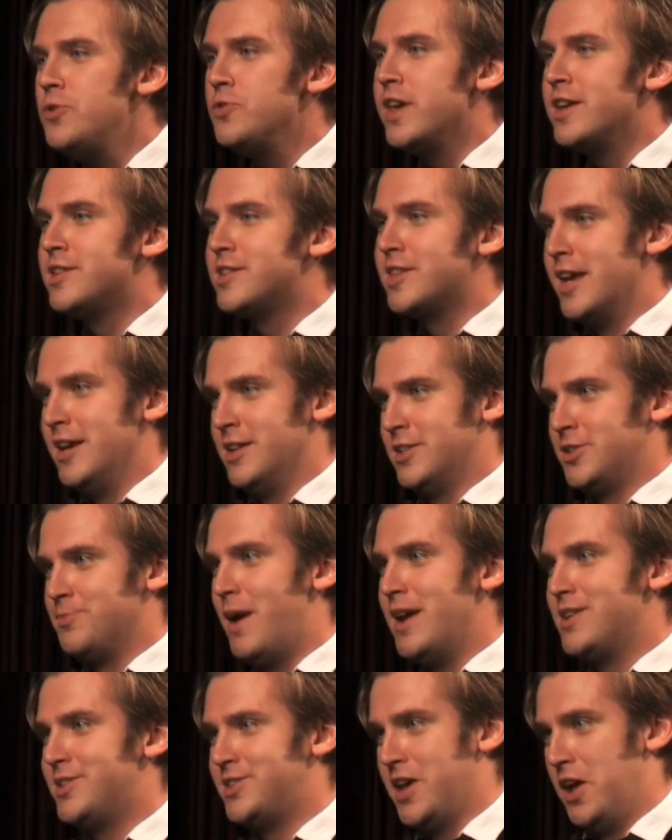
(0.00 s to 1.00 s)
you these things
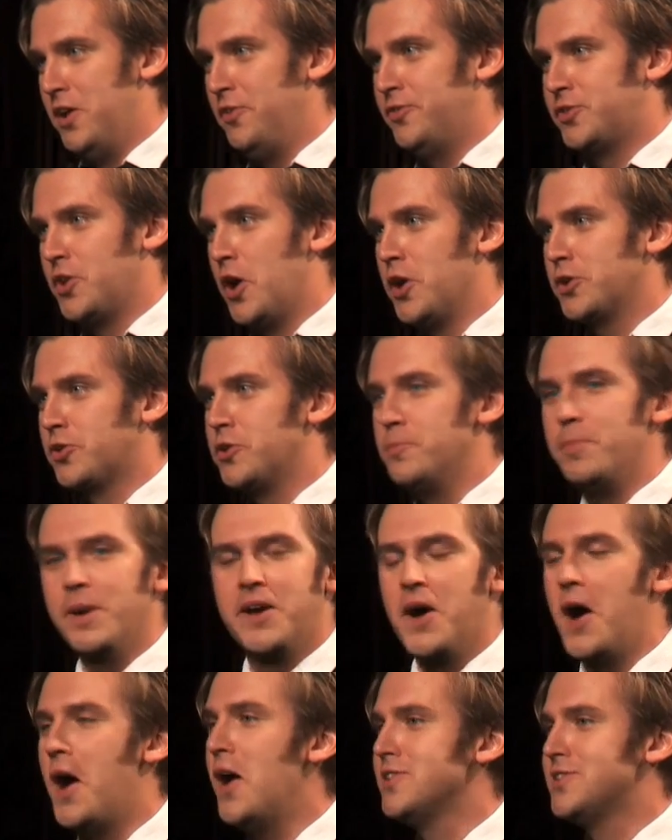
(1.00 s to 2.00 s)
myself, Doctor,
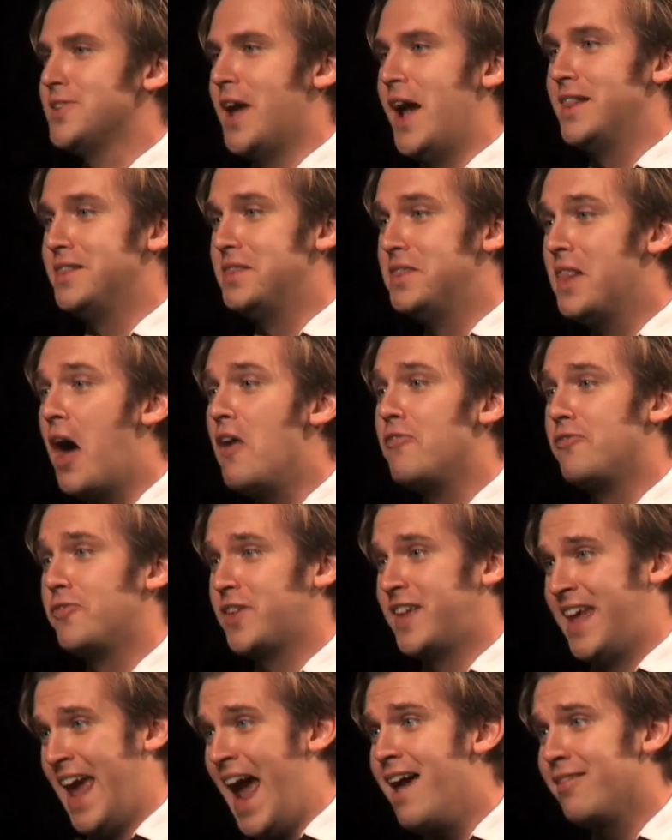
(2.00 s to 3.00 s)
because I
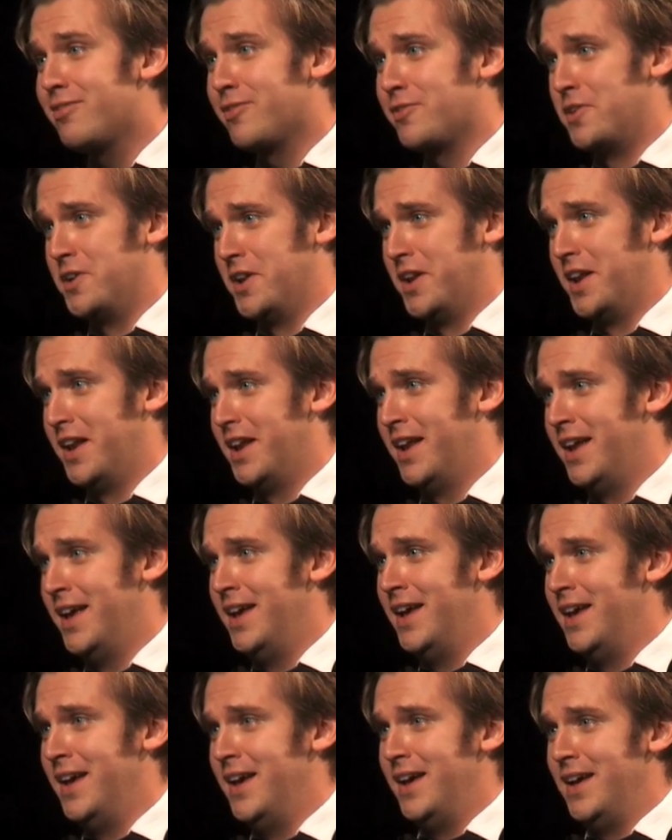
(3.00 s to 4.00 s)
love Catherine,
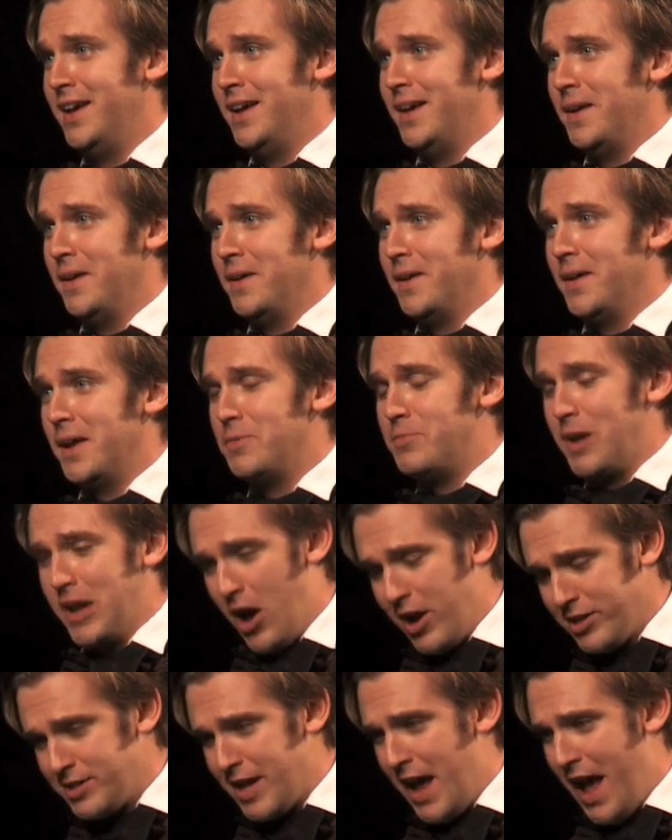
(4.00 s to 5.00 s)
and
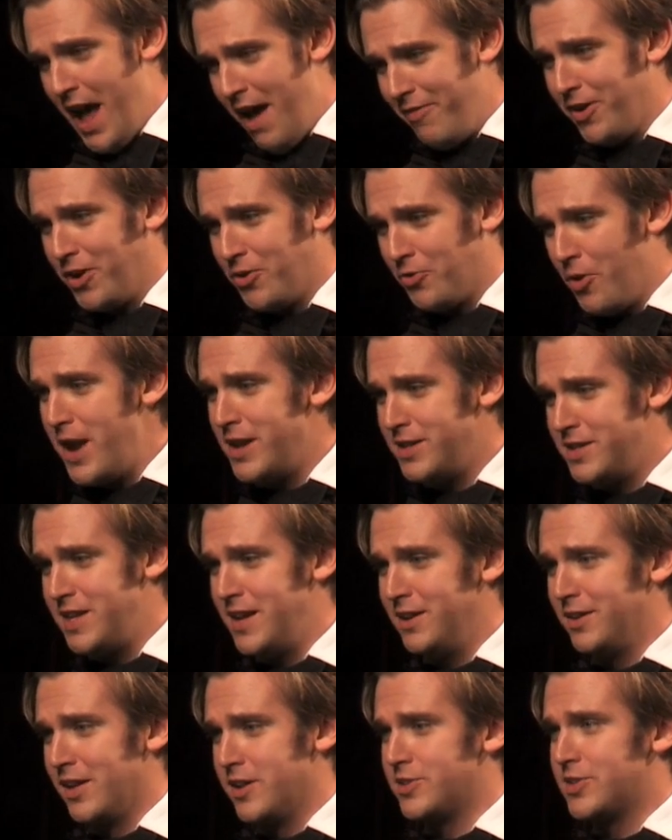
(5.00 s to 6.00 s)
because I have a great
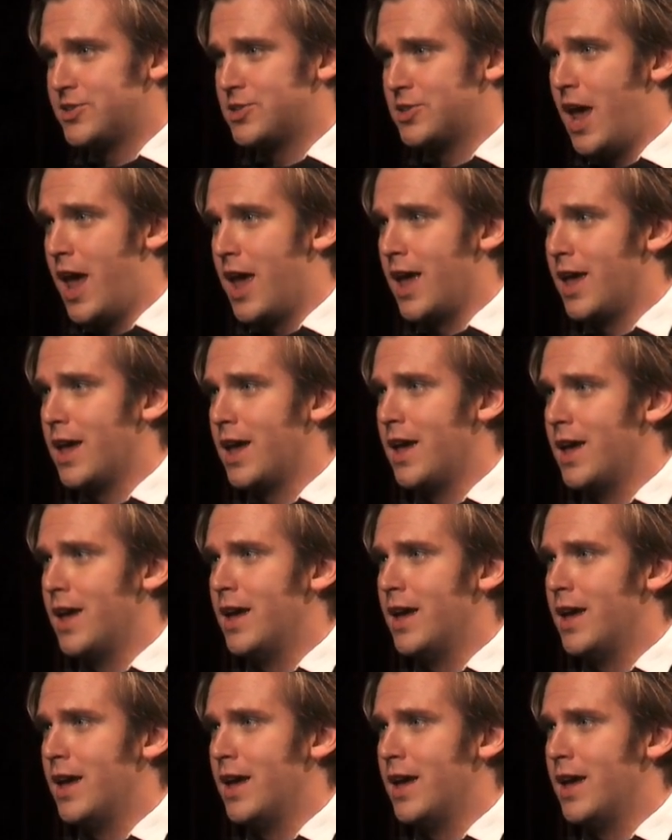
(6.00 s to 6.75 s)
deal at stake.